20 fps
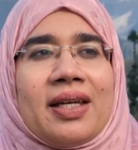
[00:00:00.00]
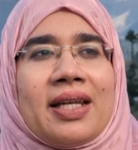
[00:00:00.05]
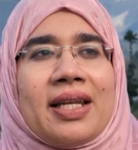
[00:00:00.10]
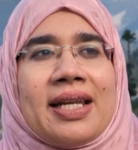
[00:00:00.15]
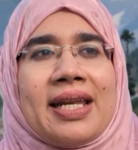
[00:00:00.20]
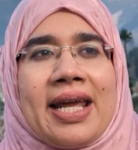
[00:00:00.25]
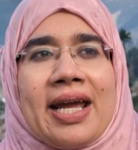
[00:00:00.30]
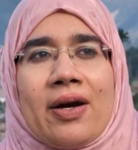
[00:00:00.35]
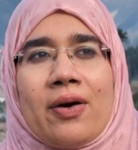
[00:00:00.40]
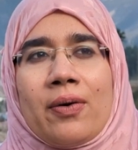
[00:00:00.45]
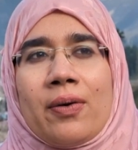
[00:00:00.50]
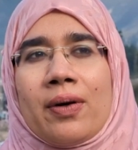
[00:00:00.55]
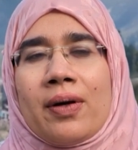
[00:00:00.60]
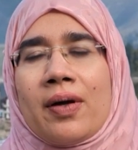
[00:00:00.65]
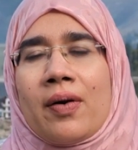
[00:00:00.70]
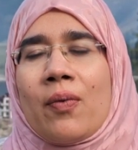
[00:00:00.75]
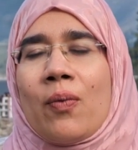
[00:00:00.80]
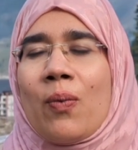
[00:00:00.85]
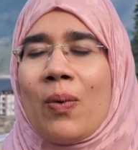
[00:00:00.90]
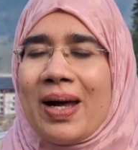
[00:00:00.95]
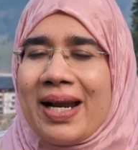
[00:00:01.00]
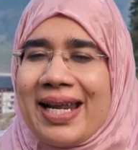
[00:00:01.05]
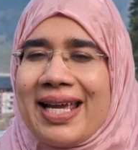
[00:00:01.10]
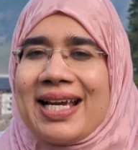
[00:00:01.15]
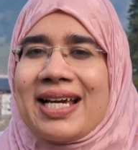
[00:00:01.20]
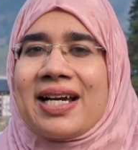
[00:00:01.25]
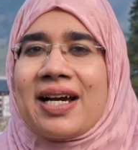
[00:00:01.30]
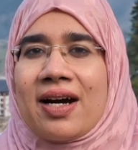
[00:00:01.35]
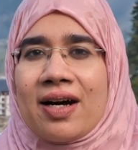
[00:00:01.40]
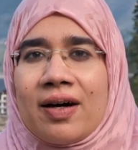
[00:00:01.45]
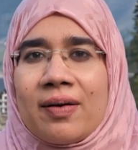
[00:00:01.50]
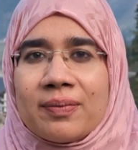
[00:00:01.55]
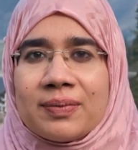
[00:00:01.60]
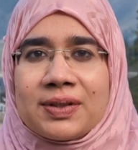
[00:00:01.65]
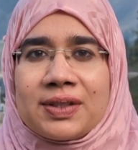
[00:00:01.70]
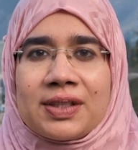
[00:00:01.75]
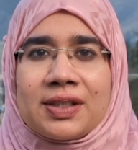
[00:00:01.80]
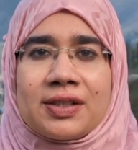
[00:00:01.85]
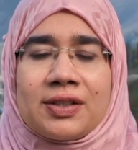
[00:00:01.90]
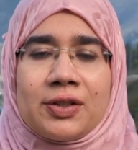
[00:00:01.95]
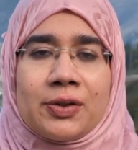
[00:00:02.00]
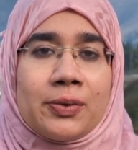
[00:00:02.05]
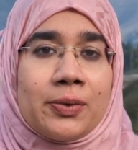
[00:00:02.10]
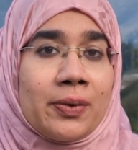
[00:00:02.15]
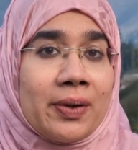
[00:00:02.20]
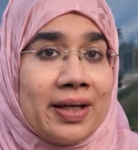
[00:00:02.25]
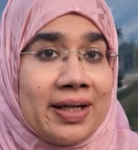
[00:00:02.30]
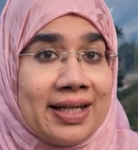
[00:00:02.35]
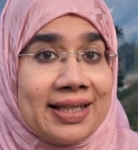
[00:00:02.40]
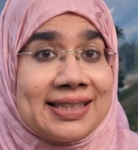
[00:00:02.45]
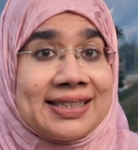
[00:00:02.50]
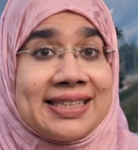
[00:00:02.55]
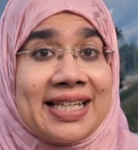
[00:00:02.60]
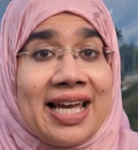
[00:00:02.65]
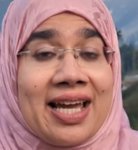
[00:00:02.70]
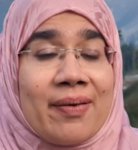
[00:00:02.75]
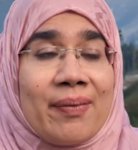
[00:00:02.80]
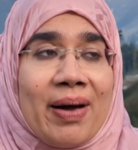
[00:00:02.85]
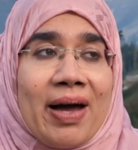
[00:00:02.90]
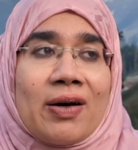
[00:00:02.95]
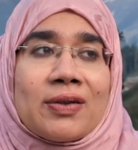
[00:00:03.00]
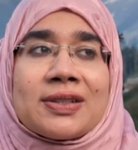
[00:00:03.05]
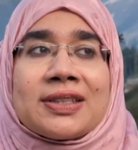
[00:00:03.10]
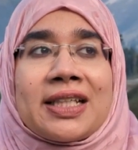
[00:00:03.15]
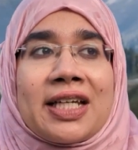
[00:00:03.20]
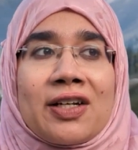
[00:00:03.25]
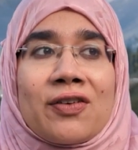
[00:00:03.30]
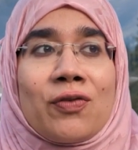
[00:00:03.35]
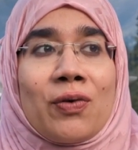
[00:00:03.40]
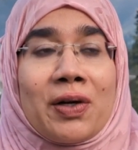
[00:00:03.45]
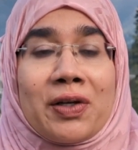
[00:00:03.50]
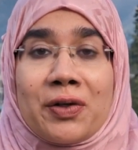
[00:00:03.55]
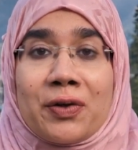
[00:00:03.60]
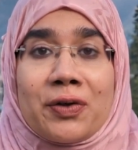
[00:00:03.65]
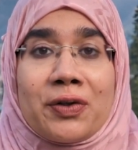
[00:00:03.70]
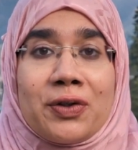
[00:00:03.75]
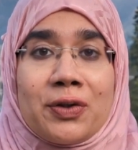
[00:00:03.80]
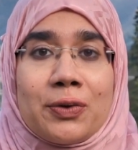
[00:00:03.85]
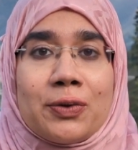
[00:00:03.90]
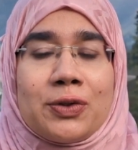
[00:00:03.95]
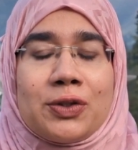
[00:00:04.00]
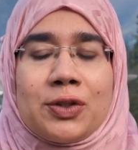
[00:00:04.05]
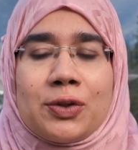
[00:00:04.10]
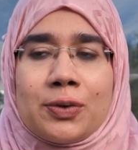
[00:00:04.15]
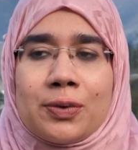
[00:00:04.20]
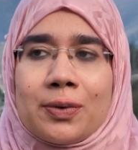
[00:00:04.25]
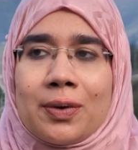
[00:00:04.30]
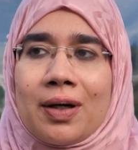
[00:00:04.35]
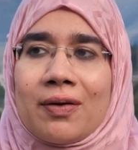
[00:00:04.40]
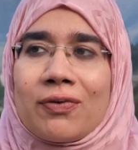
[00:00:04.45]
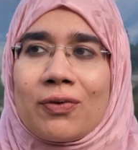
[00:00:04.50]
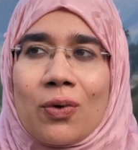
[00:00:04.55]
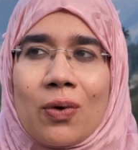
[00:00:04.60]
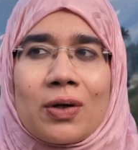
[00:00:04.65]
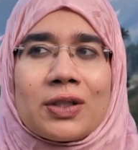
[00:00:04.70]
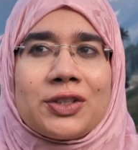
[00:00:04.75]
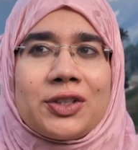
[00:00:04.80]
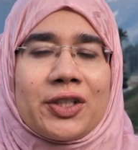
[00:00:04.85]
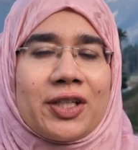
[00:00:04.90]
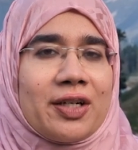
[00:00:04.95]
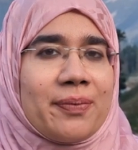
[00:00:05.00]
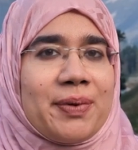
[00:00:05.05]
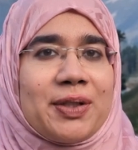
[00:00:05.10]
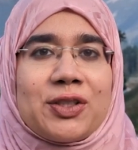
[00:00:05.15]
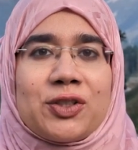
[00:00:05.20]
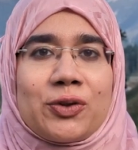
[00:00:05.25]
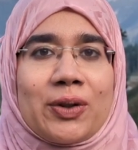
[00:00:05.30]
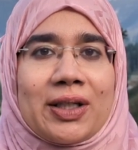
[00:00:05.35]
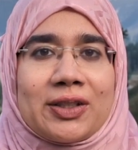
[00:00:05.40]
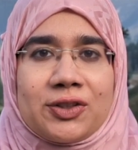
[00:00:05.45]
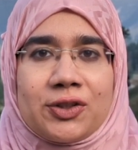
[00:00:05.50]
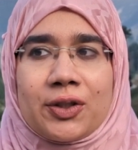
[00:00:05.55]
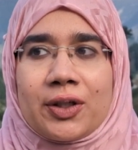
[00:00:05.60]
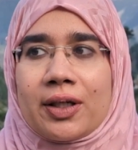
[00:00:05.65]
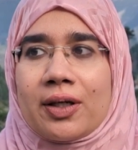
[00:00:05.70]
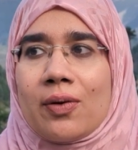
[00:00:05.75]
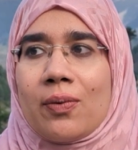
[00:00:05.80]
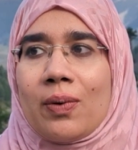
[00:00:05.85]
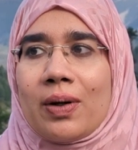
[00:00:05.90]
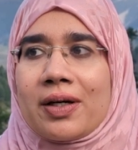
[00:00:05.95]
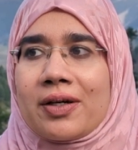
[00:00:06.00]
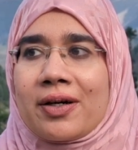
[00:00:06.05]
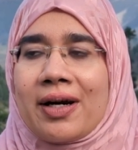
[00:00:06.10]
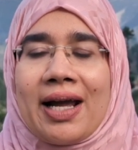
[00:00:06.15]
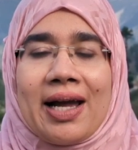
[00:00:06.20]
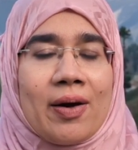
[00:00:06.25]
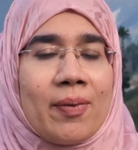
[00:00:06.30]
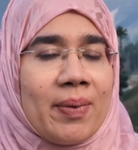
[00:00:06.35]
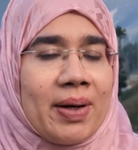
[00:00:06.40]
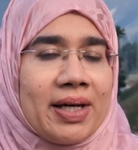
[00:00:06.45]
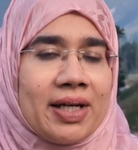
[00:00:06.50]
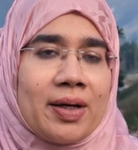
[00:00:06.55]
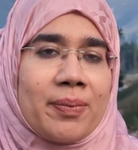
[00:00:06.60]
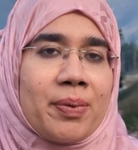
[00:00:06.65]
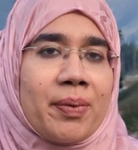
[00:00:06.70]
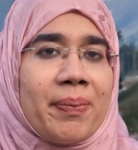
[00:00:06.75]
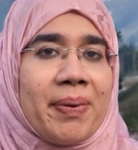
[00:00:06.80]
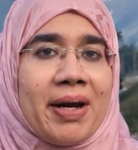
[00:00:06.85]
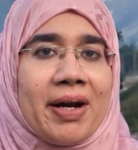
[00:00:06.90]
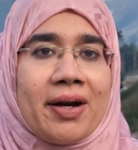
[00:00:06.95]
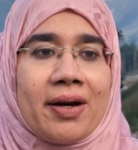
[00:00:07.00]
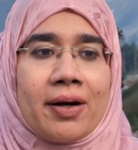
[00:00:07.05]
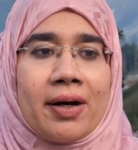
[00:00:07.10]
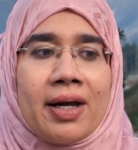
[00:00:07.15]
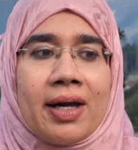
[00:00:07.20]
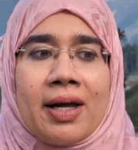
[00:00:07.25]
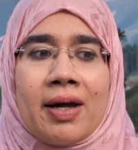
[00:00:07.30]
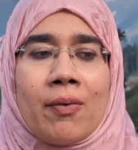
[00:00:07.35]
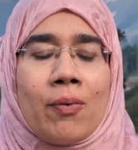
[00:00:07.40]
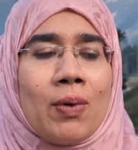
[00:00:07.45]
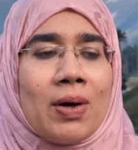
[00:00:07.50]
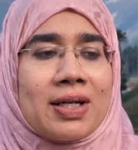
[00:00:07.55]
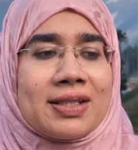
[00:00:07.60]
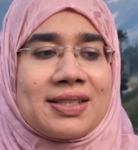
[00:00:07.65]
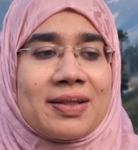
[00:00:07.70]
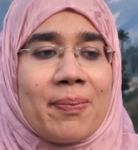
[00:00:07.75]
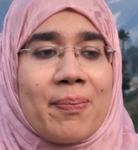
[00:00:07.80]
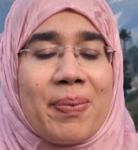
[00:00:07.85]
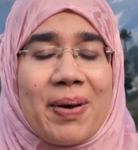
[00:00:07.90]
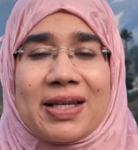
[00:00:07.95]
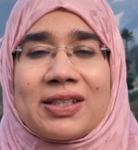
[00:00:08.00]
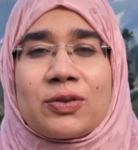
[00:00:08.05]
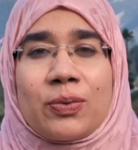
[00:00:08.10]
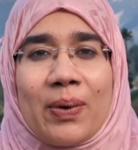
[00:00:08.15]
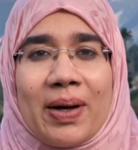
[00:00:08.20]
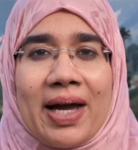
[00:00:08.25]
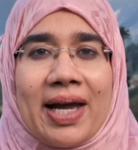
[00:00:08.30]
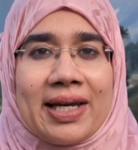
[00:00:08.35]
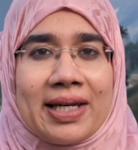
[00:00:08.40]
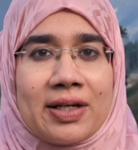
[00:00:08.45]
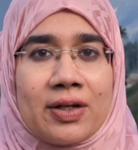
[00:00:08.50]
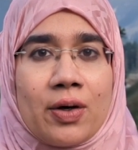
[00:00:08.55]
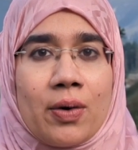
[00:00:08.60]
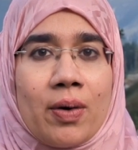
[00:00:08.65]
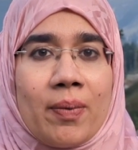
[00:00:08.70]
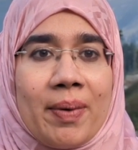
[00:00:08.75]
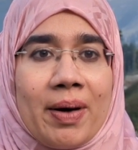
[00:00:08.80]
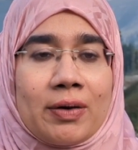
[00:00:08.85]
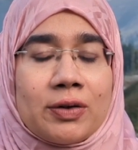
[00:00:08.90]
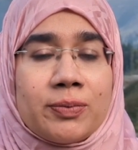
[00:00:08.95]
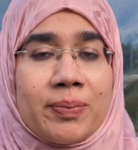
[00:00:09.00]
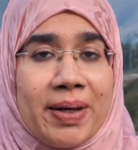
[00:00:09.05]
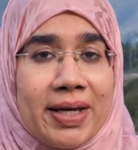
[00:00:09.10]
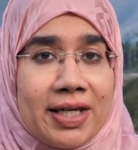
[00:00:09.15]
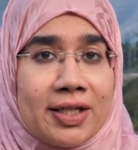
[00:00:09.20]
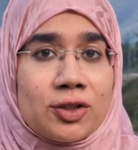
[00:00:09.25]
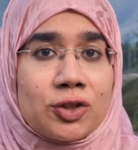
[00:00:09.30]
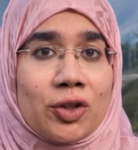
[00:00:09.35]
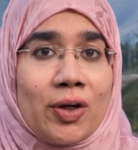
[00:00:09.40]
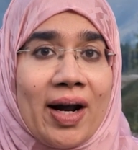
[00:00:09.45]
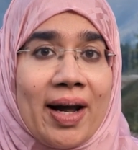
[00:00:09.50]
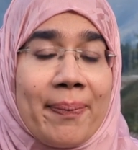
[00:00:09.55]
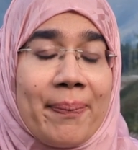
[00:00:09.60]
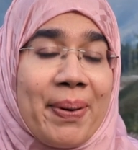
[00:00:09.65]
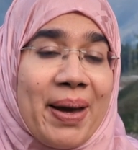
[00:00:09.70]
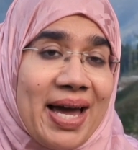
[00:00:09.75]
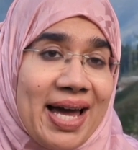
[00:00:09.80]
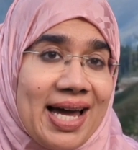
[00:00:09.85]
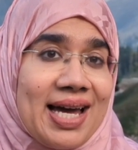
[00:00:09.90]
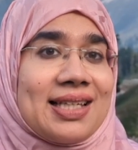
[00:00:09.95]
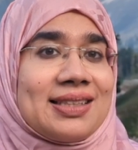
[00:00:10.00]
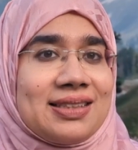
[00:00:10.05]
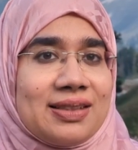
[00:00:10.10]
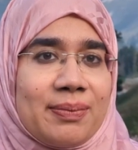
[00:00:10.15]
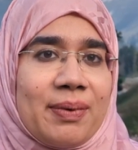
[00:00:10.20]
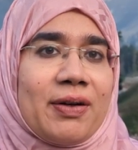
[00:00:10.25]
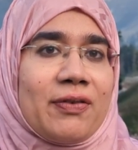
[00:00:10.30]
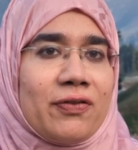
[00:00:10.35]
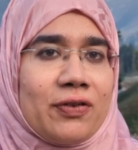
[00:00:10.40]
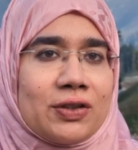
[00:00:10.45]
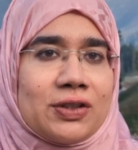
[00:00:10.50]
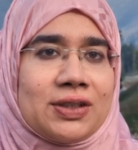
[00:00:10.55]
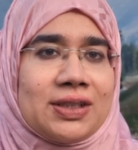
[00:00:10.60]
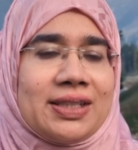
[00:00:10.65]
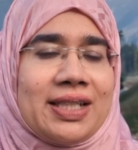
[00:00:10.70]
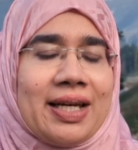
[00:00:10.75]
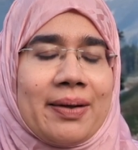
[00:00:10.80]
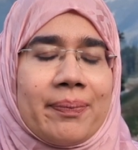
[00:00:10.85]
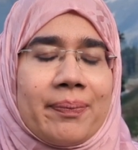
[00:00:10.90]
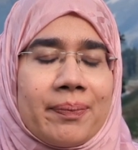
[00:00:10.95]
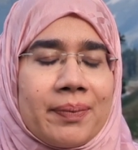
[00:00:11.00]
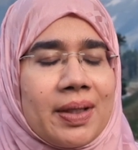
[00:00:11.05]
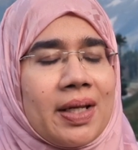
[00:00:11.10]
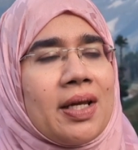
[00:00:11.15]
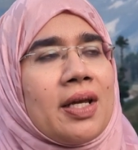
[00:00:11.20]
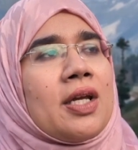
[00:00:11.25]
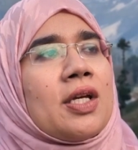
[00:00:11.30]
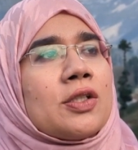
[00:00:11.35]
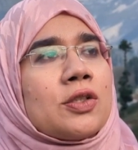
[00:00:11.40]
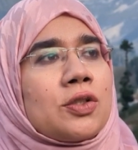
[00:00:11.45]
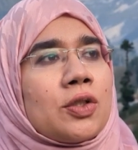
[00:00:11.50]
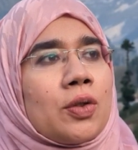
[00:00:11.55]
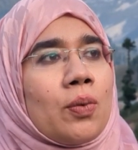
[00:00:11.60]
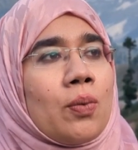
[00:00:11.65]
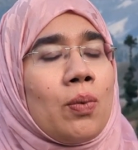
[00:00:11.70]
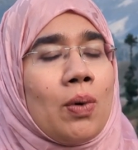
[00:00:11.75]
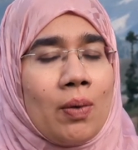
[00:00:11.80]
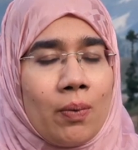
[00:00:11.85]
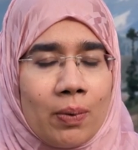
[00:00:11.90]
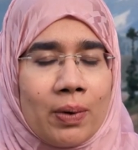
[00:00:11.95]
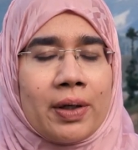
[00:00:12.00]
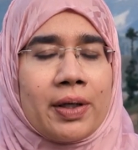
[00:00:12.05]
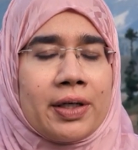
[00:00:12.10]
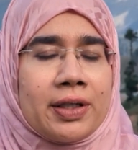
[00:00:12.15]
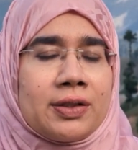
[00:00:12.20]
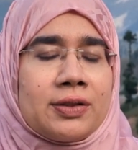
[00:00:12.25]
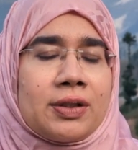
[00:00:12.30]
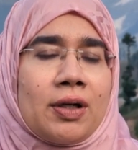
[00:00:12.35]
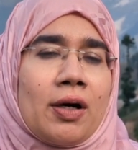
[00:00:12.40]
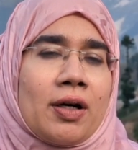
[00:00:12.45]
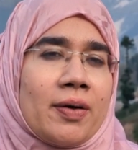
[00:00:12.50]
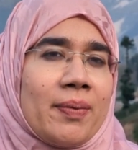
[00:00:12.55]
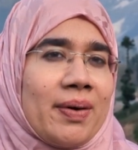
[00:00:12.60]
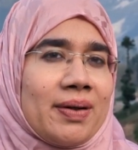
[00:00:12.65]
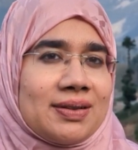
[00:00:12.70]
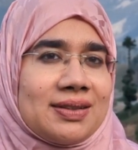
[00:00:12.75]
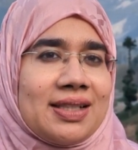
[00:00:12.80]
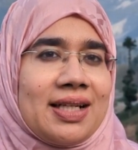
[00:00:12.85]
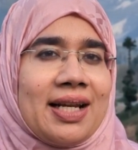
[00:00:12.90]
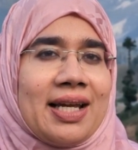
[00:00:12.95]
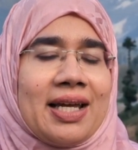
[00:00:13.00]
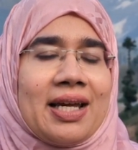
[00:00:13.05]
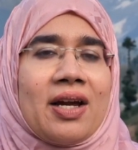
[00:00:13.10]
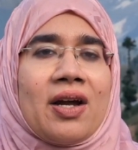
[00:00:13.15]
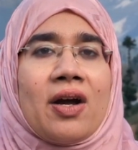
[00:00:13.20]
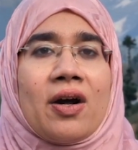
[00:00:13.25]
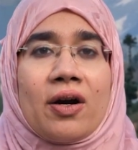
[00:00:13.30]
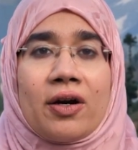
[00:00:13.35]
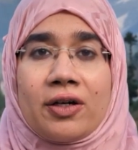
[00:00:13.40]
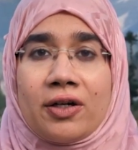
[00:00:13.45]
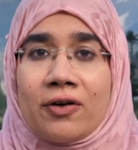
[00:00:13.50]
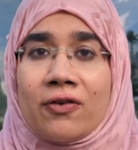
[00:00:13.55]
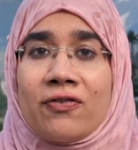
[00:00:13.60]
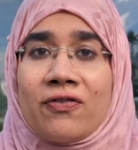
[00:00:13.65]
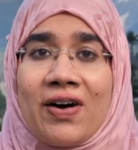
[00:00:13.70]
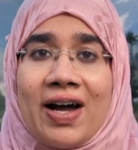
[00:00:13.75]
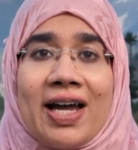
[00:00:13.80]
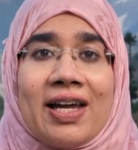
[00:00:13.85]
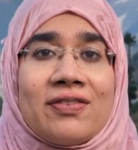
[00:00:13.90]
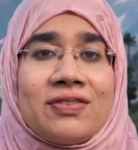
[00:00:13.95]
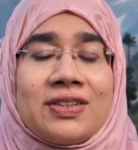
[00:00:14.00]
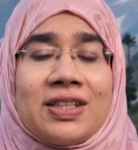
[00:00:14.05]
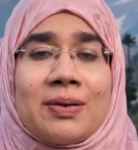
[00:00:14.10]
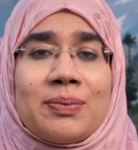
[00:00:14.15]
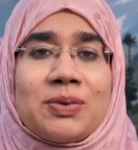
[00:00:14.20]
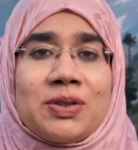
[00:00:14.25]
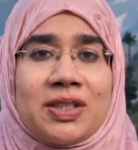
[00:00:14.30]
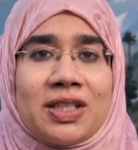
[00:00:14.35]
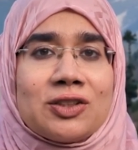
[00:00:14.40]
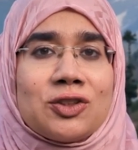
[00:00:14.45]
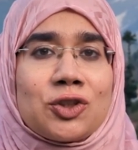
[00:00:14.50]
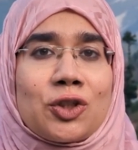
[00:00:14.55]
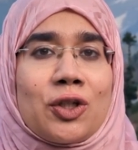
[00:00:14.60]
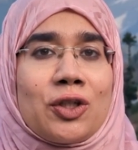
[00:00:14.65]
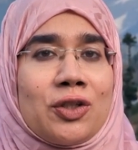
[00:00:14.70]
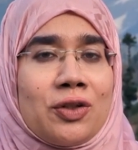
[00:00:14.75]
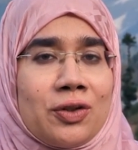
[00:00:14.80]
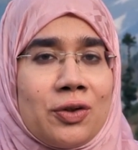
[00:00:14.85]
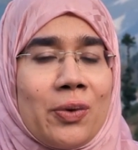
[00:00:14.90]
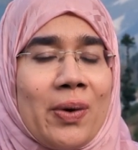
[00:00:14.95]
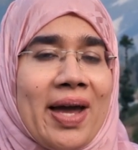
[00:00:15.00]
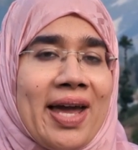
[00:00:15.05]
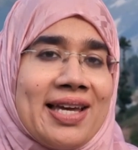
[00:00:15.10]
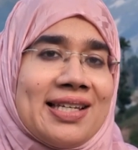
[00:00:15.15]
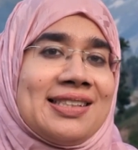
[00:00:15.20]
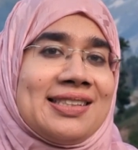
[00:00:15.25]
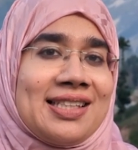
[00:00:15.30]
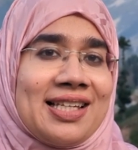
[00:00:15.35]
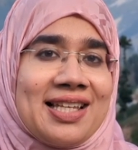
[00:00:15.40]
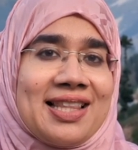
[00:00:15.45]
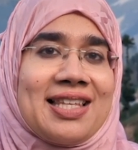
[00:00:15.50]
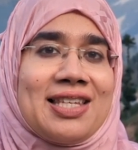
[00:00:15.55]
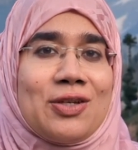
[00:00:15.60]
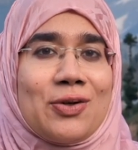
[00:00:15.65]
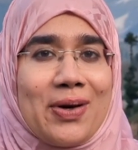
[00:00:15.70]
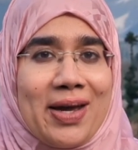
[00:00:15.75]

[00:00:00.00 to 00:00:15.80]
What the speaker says: Now, when it comes to an exam outside of what you're used to, of course you're going to be stressed. You're going to wonder, how am I going to prepare? What is the best way I can go about making sure I pass in my first attempt? So what we're going to talk about today are your 5 tips to ensure you ace the